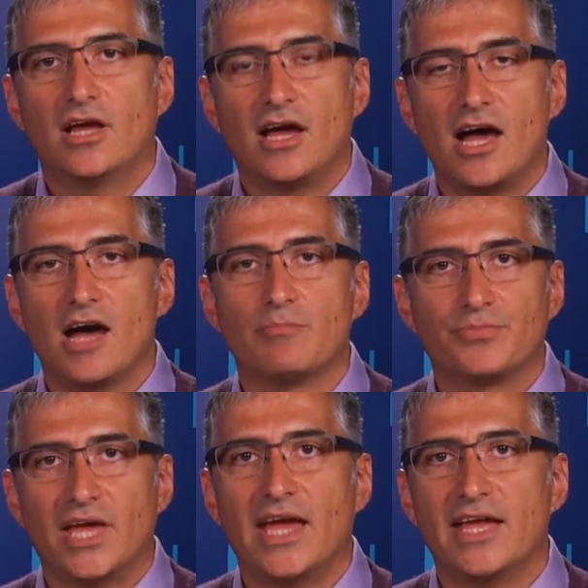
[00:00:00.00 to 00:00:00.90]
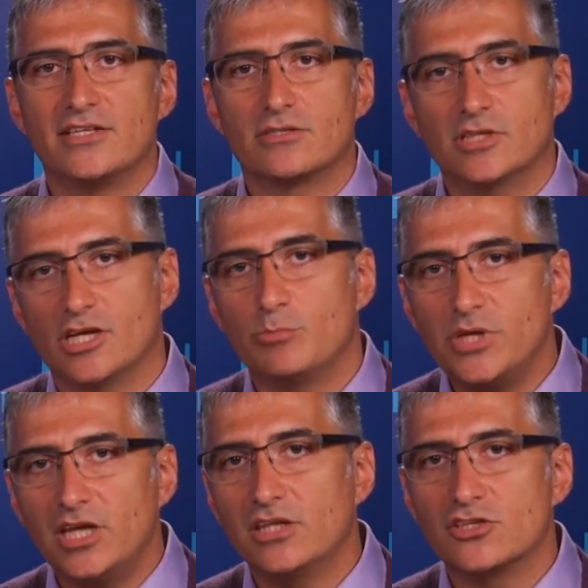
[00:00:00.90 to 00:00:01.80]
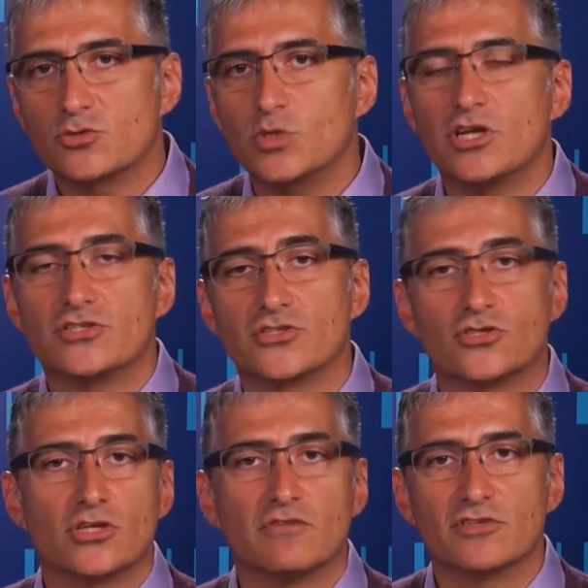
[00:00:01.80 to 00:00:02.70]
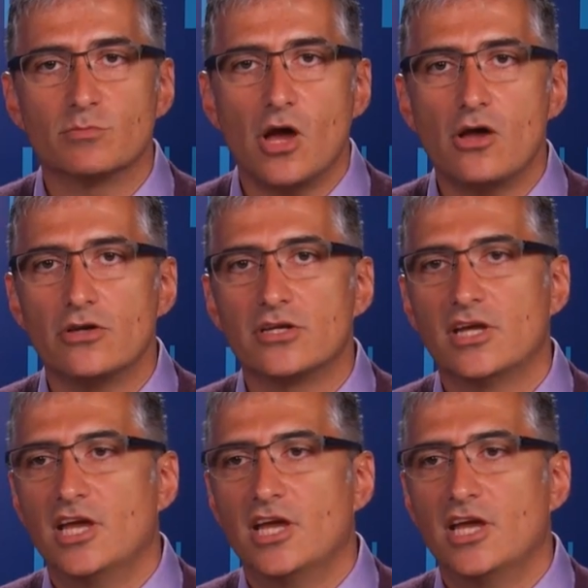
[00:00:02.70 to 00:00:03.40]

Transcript: And being in this Windows as a service mode,